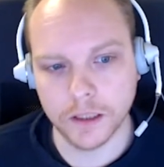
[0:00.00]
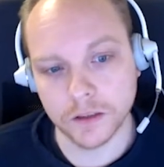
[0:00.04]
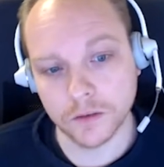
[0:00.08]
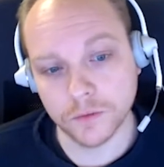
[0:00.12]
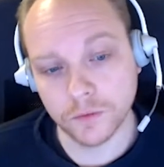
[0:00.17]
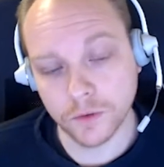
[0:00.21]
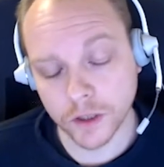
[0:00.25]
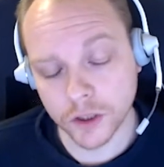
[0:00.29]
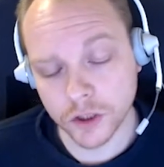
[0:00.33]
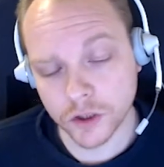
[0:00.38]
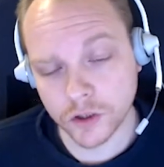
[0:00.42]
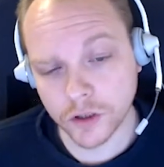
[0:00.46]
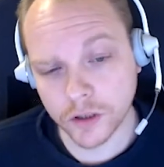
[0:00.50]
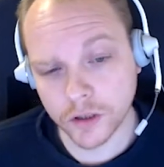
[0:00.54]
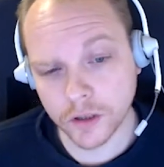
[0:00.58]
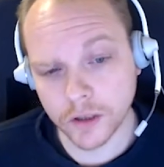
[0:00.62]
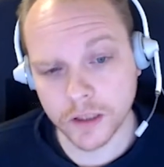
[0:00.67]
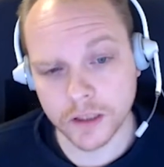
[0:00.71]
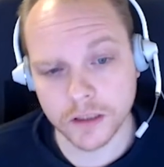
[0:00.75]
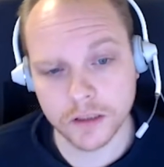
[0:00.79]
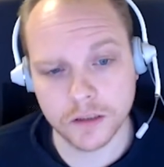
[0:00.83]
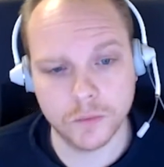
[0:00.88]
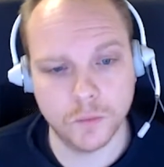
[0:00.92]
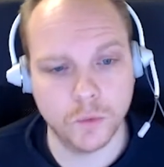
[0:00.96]
functional
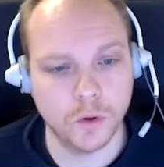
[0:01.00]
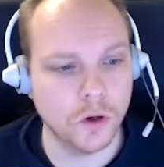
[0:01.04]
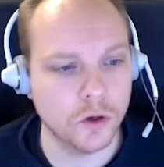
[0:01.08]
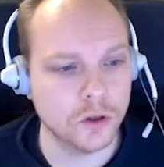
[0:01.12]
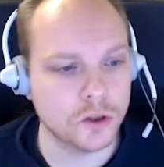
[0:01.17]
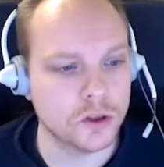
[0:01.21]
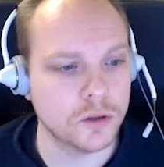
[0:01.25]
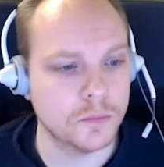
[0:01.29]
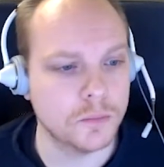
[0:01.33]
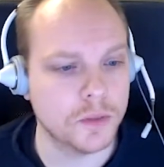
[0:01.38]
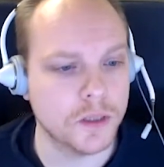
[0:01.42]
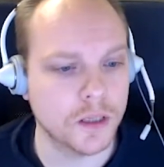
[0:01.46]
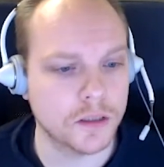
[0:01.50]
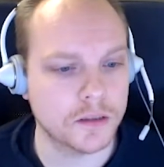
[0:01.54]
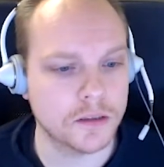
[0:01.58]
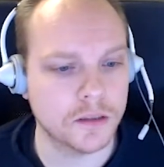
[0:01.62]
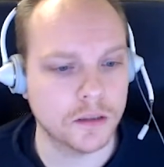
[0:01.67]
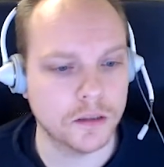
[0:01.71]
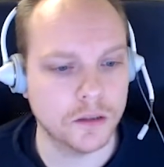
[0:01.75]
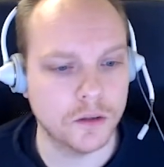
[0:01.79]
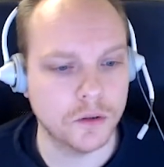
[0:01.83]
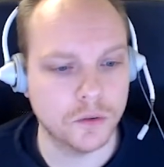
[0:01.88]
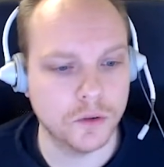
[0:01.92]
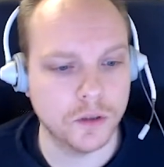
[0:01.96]
tests will also be
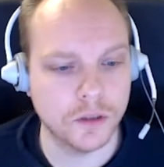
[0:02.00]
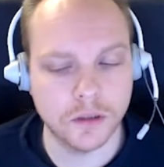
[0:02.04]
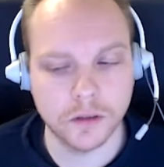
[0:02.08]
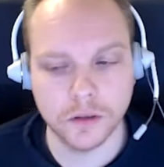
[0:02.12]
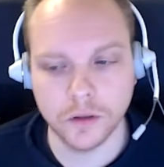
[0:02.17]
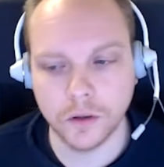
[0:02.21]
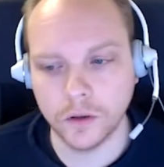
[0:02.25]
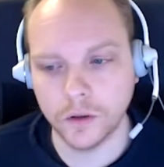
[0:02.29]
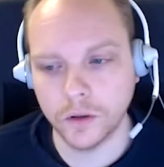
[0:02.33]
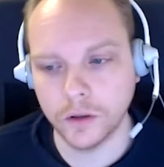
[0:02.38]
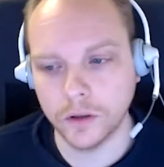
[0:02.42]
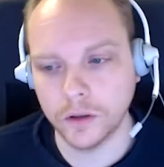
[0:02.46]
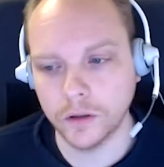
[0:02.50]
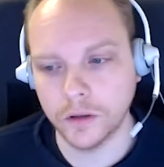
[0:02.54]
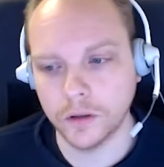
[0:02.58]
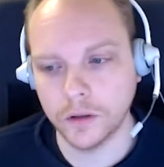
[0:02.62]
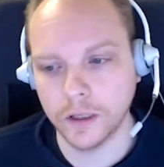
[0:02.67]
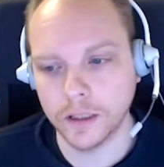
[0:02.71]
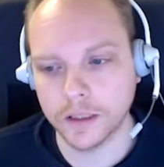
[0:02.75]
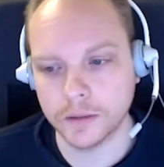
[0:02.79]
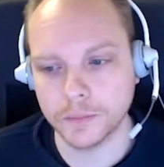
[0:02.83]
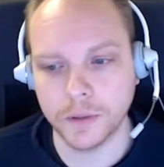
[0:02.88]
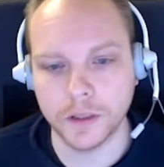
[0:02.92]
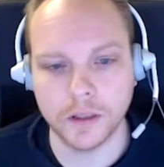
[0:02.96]
executed
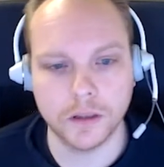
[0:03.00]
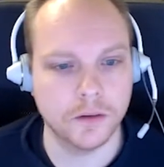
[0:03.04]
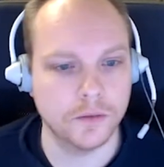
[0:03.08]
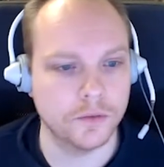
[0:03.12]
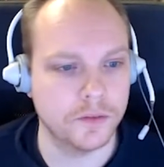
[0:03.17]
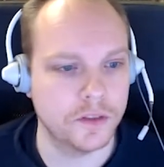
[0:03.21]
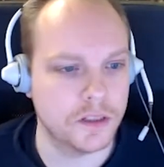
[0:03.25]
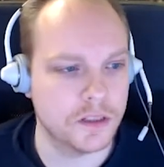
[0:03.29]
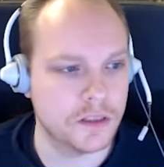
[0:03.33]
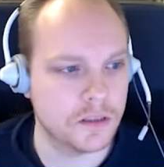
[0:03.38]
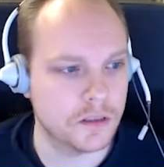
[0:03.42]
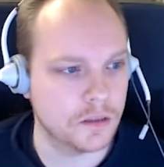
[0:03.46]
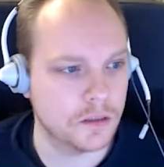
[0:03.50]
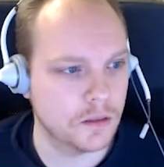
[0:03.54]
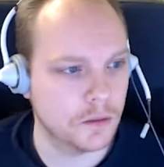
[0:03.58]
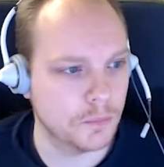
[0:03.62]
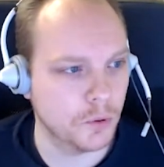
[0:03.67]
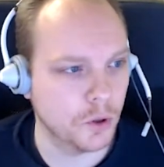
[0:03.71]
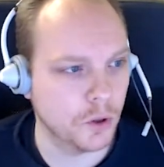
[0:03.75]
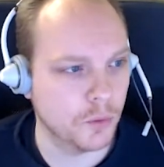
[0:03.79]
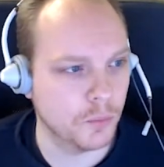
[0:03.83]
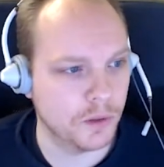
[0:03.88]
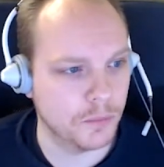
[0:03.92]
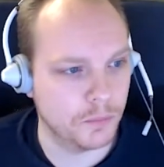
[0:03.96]
as part of this
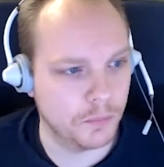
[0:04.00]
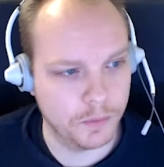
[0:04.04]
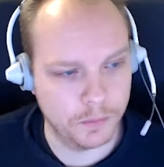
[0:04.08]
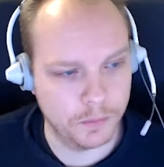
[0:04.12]
deployment.